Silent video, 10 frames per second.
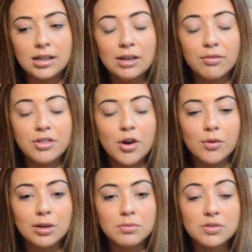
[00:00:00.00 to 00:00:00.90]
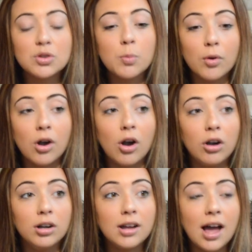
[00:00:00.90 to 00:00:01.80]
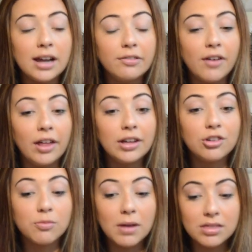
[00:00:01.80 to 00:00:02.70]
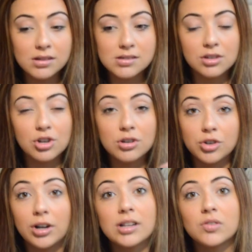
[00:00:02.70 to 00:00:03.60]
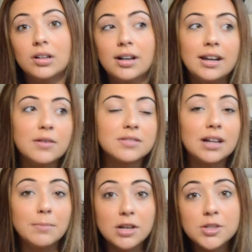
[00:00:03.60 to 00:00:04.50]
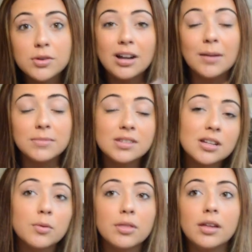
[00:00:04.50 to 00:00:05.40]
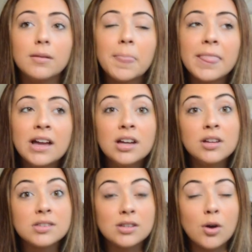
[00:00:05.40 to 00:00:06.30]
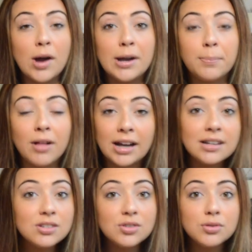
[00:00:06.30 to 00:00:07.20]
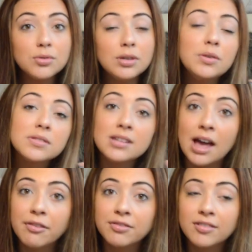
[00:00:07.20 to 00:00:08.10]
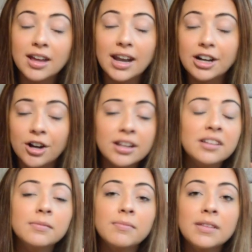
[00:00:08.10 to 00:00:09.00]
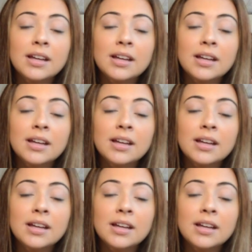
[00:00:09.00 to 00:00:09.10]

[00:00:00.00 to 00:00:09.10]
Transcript: even though it was super hard, I finally just made the decision to transfer, and I was like, I'm gonna do it, I'm gonna stick with it. So I applied to UCF and I got in,